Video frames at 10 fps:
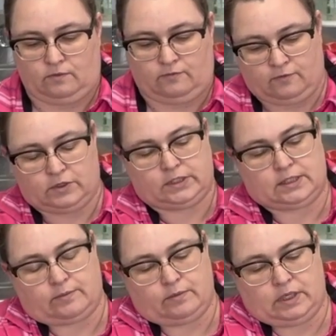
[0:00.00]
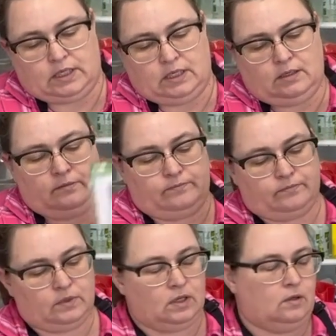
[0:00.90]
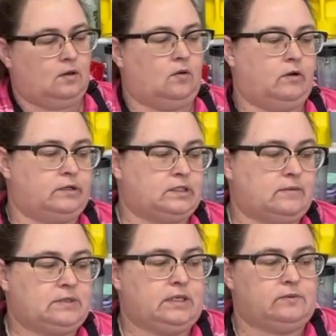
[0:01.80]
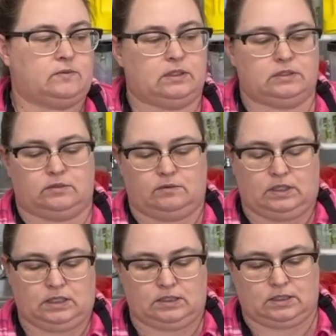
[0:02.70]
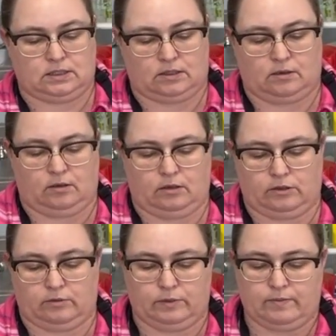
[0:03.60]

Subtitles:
for somebody. Or sometimes what I'll do with these is they'll be